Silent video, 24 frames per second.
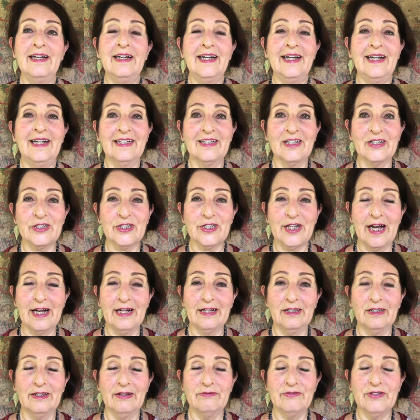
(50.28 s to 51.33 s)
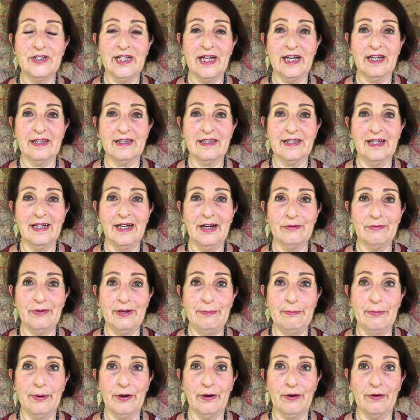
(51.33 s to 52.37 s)
in the cycle of death and
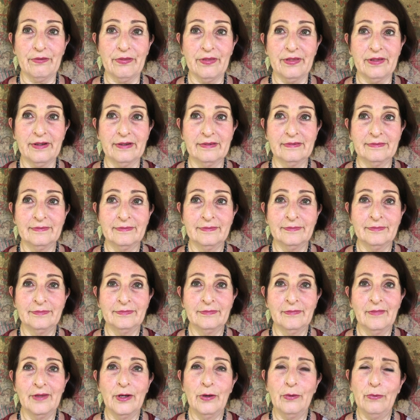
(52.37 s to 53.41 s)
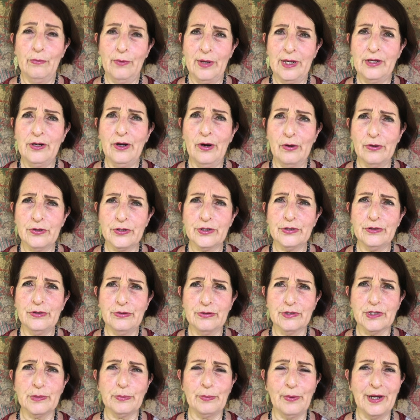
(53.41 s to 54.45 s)
rebirth. We know
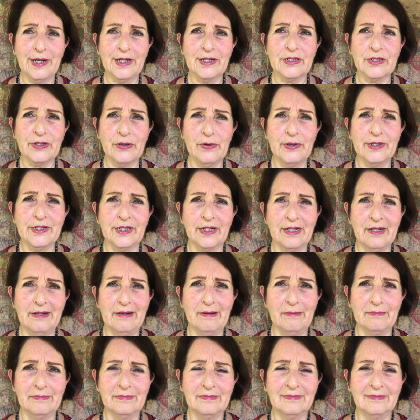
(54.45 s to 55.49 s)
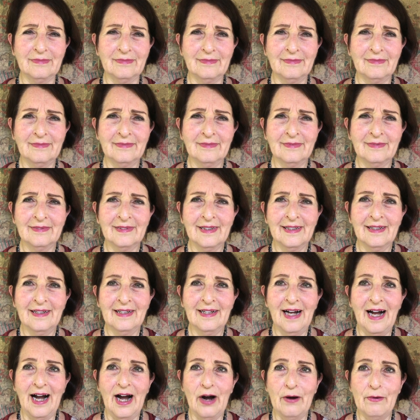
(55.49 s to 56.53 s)
soon spring is going to come.
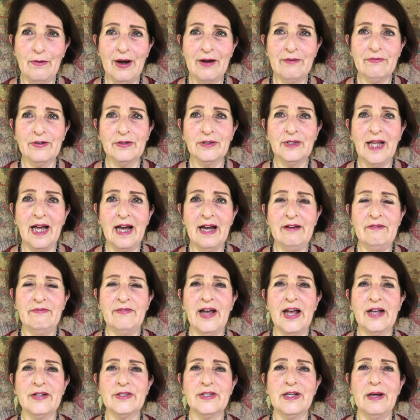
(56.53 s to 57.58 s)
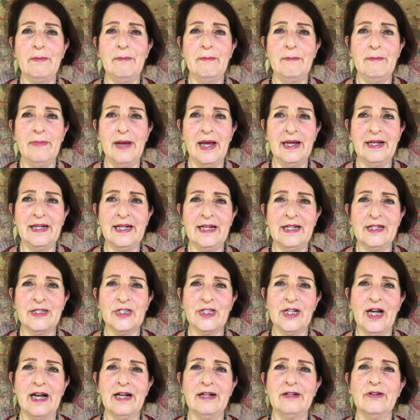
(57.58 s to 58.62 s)
However, life has many
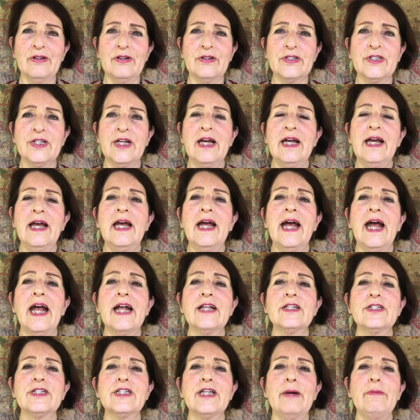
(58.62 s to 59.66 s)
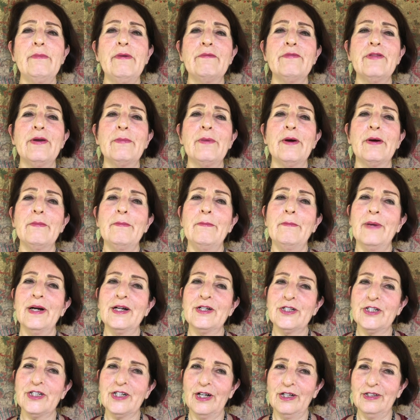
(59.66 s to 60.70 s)
cycles, and some of them are
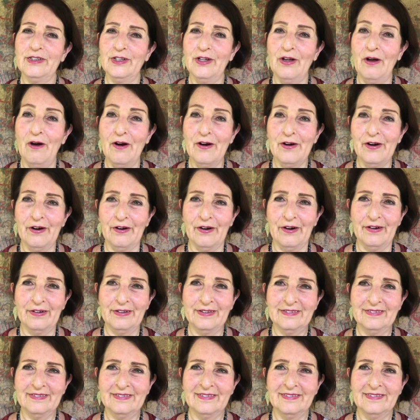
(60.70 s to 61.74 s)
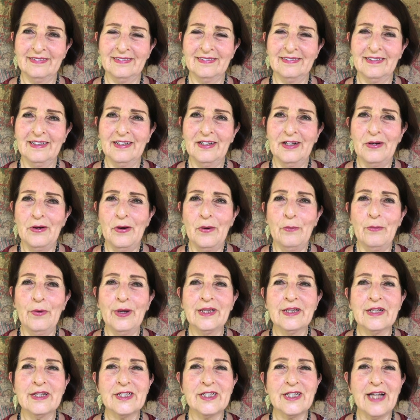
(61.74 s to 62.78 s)
much longer.
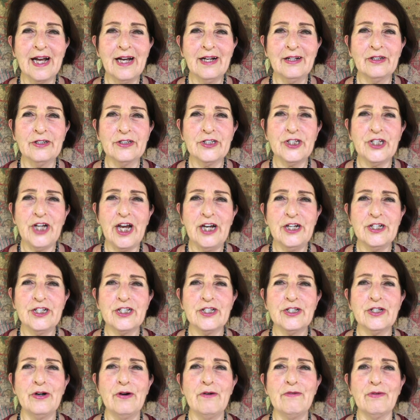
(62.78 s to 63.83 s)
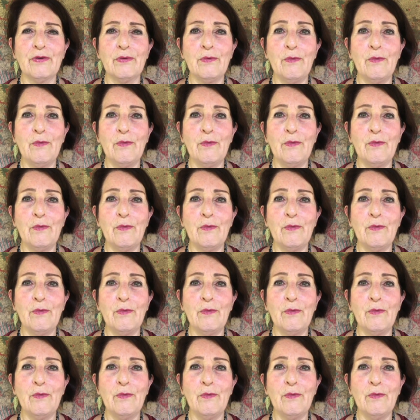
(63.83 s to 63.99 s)
When the cycle changes over